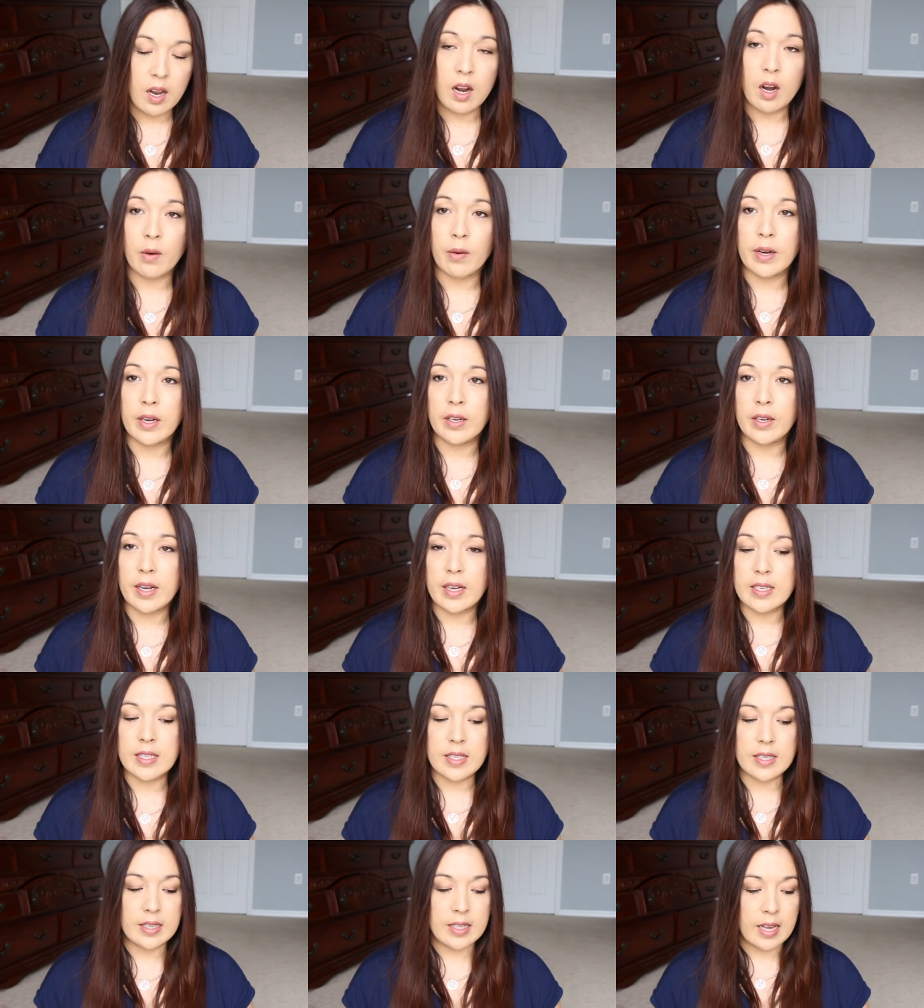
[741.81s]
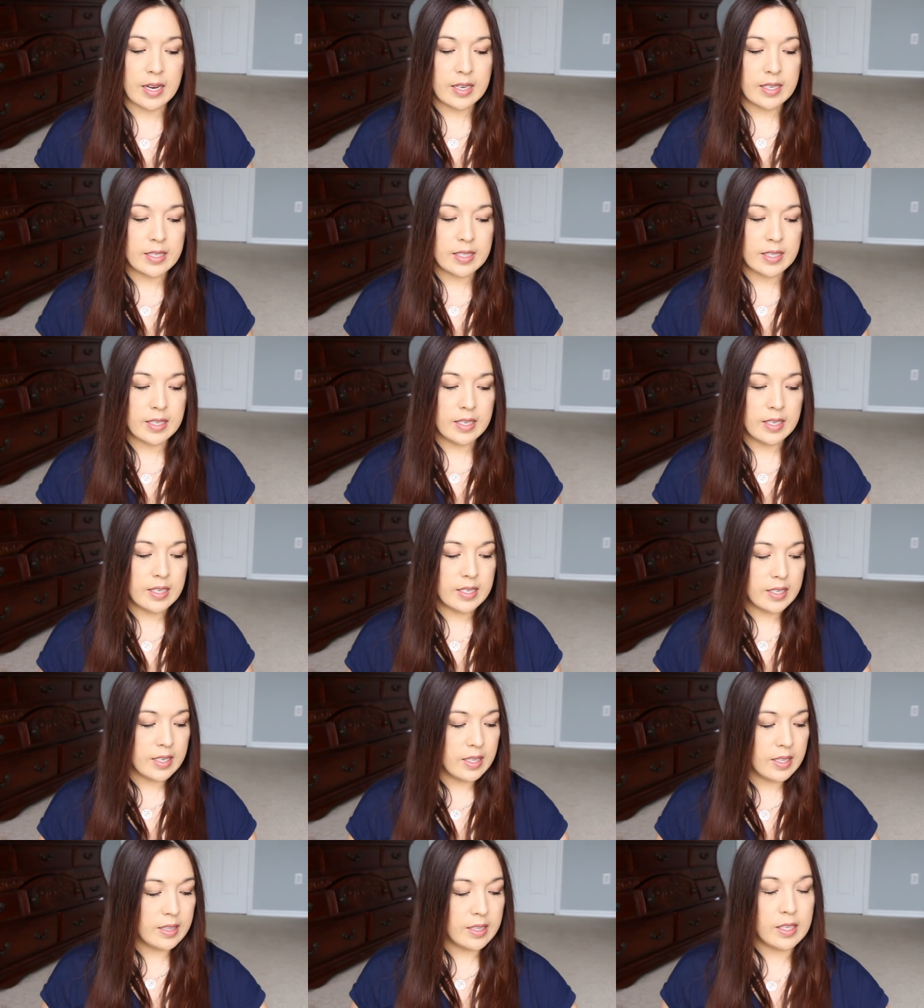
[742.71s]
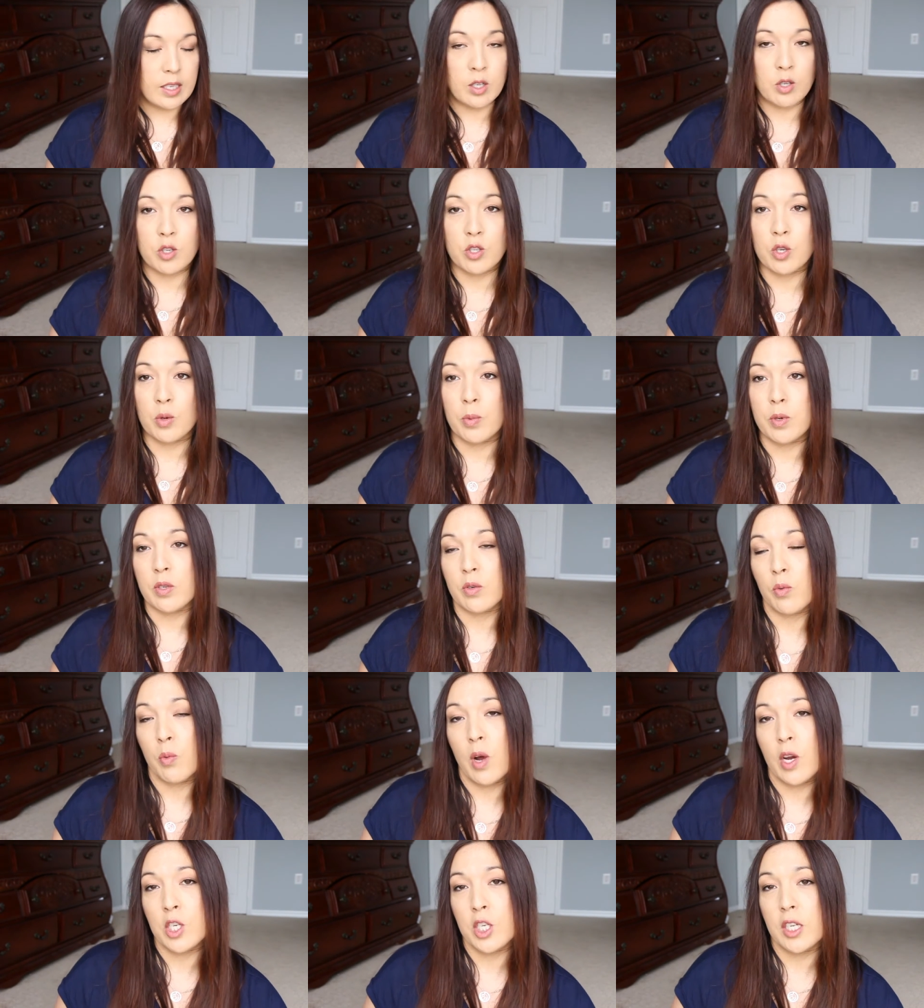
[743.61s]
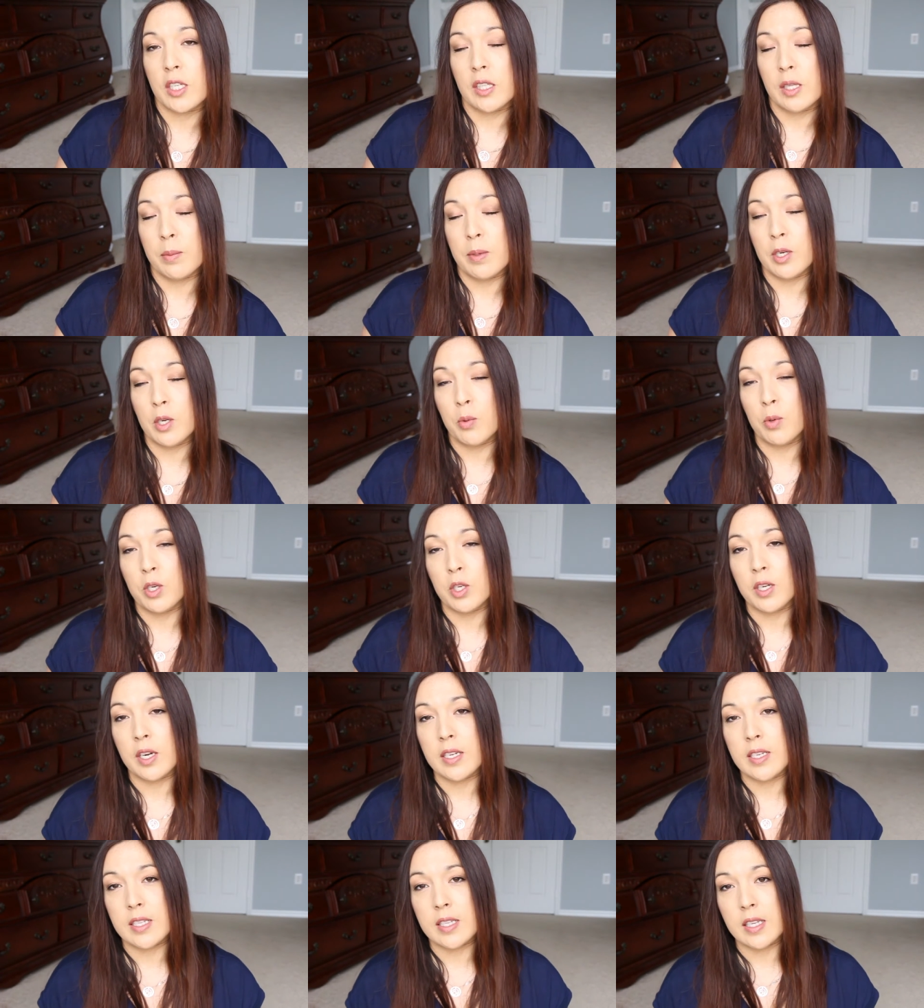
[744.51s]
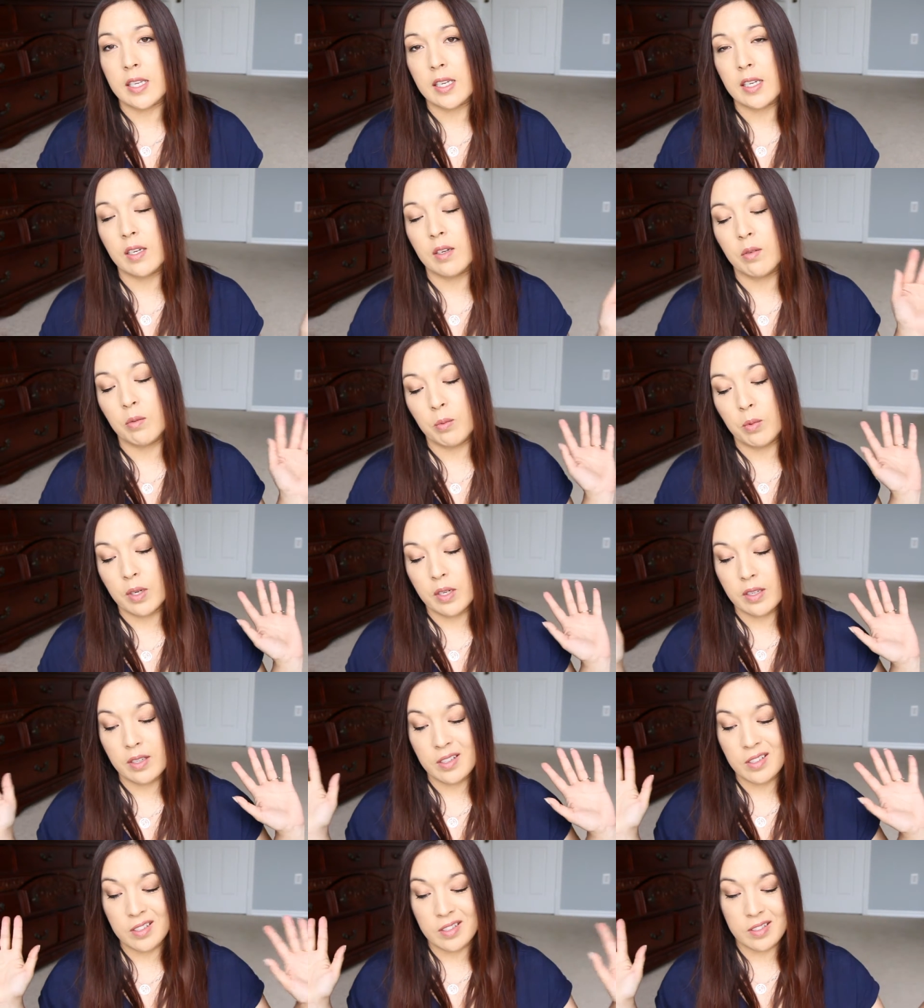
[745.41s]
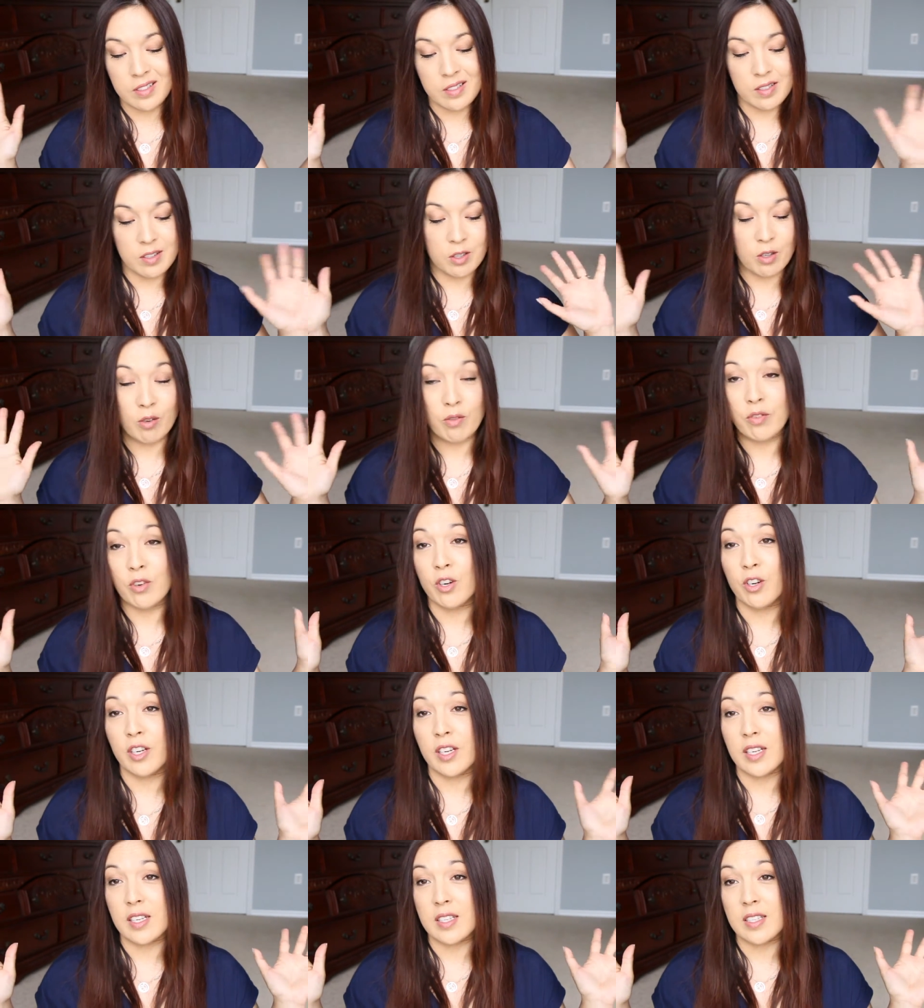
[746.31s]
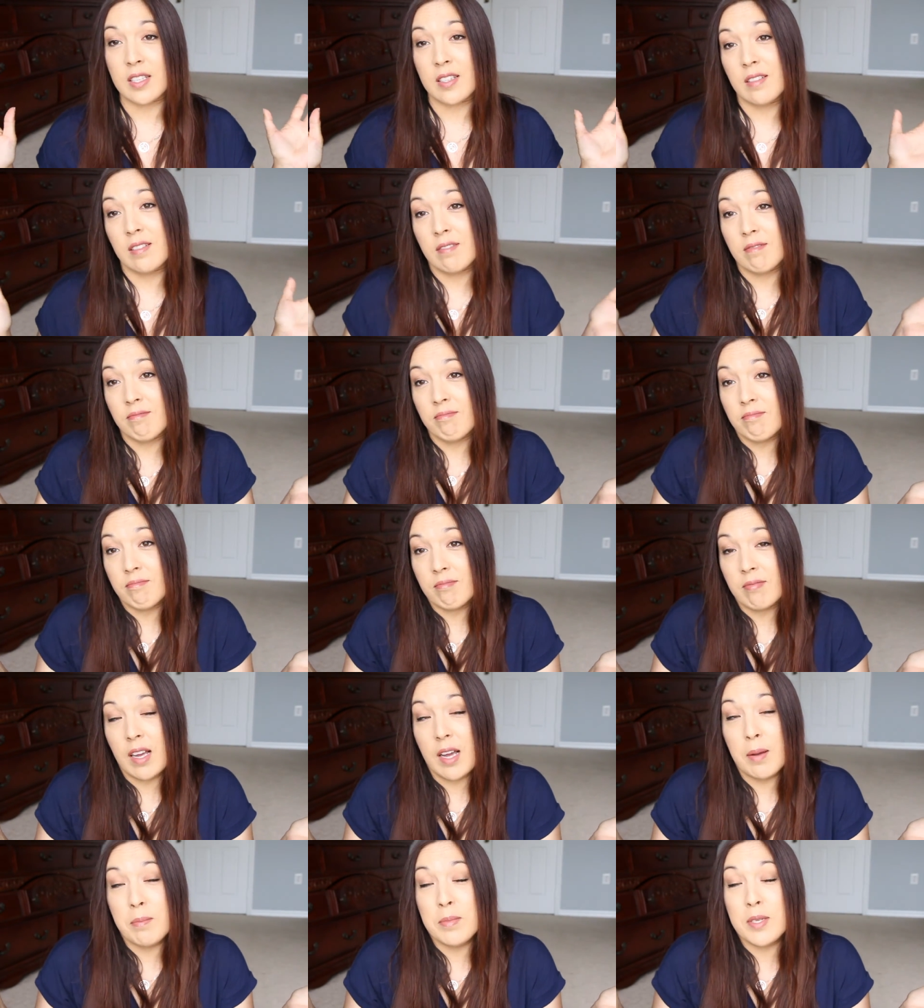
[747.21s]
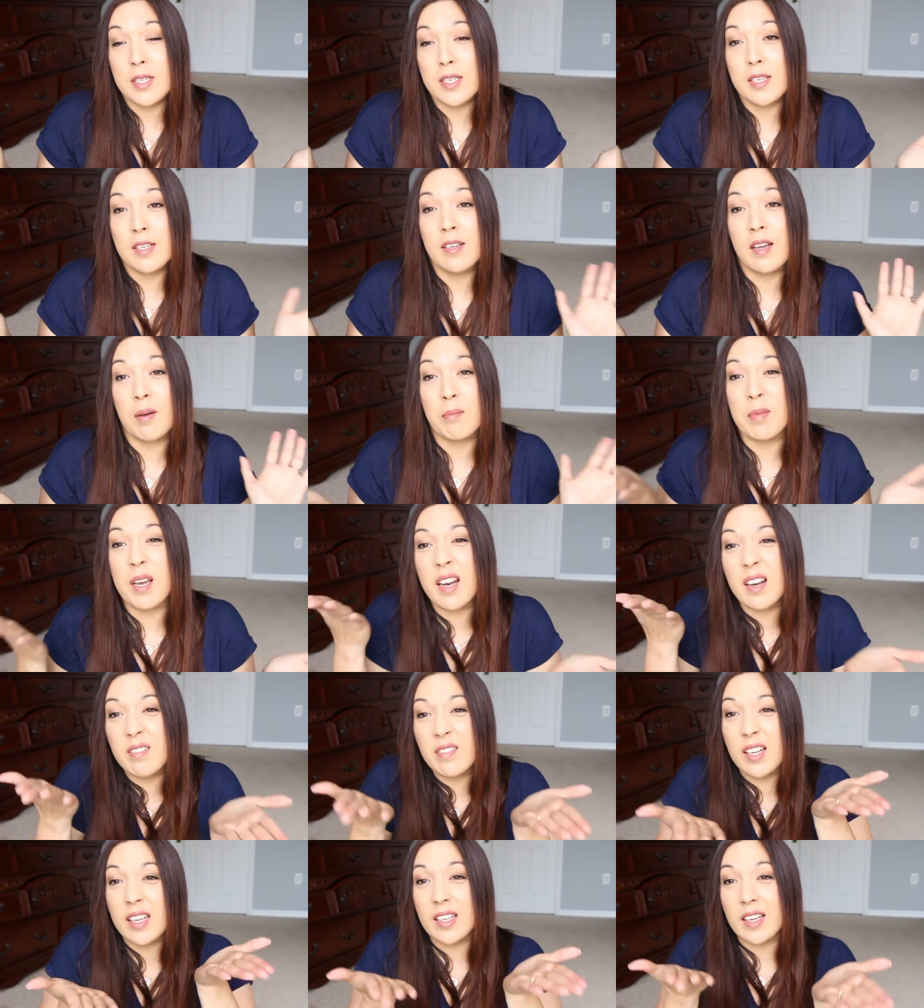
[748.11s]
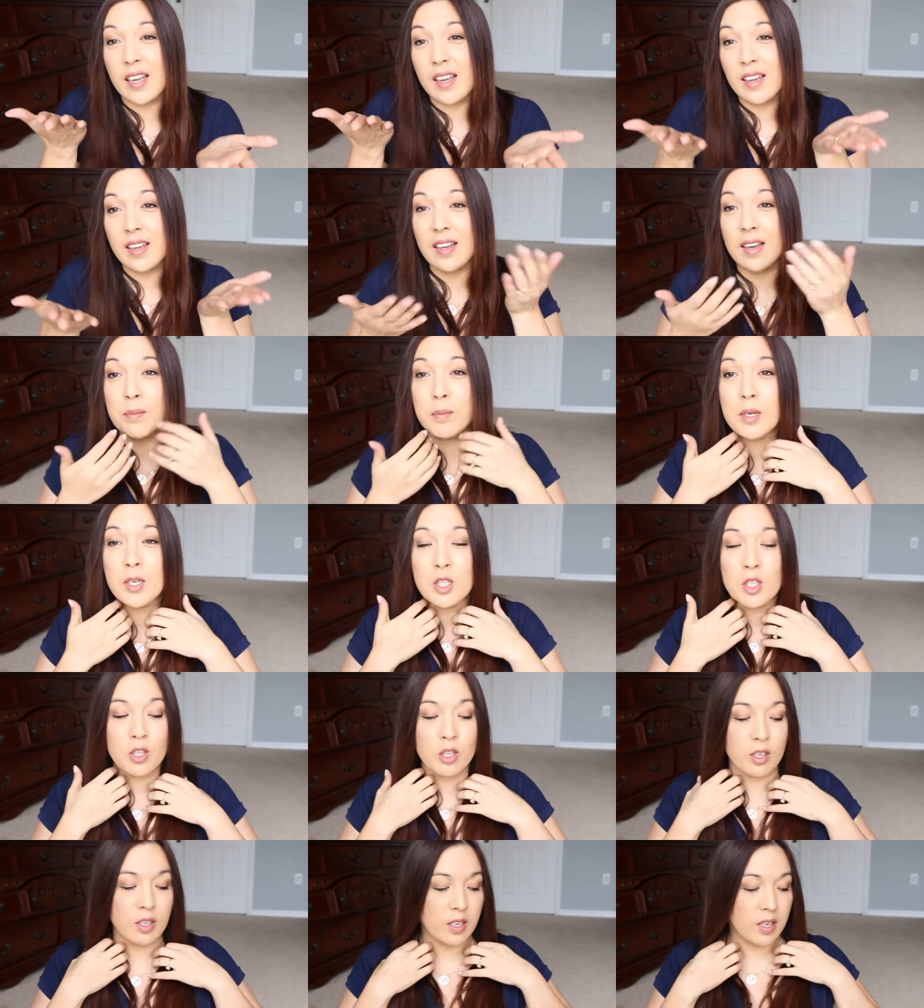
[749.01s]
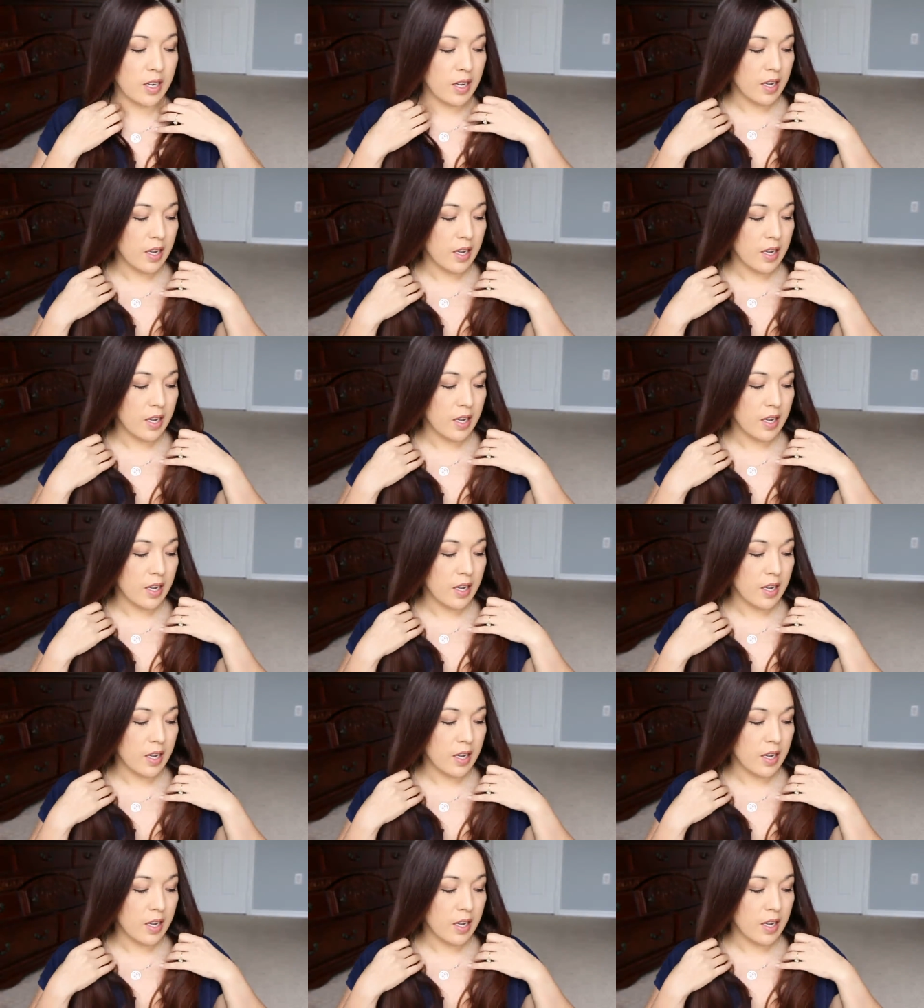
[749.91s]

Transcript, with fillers: All right, you guys, that is it. Thank you so much for watching. Let me know what you guys think. What is your verdict? I'm, st I'm kind of like, uh, I'm not sure.